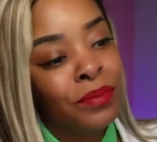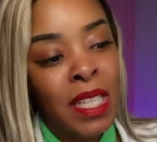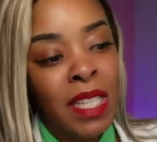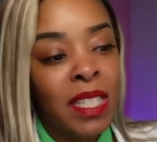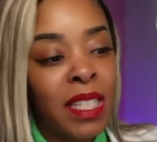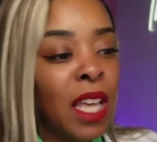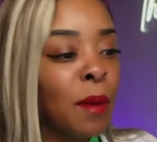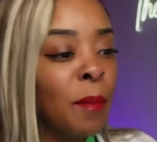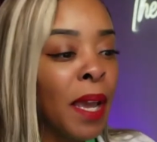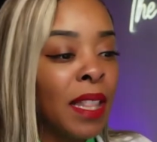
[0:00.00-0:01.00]
Southern
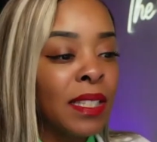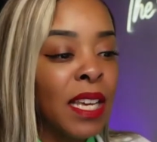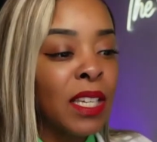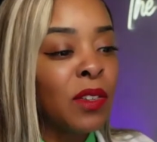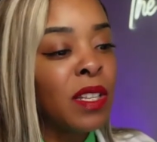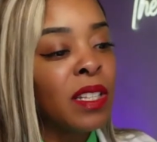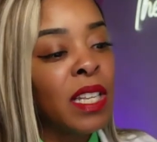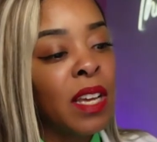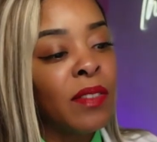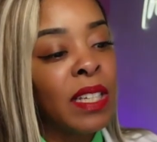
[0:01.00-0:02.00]
Bella says, You look
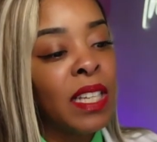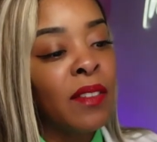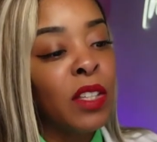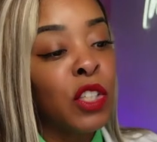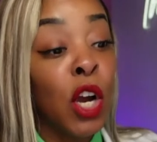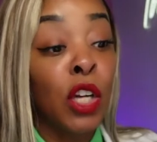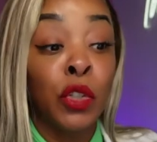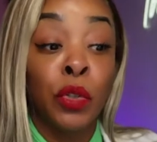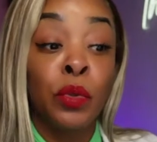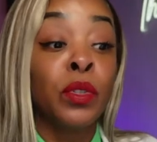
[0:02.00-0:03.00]
lovely. Love the
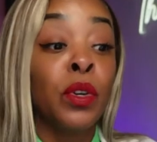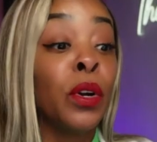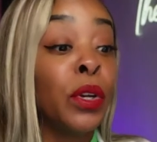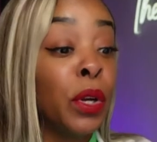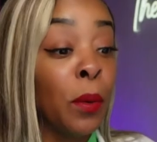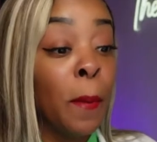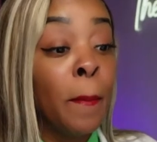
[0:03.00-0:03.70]
chartreuse on you.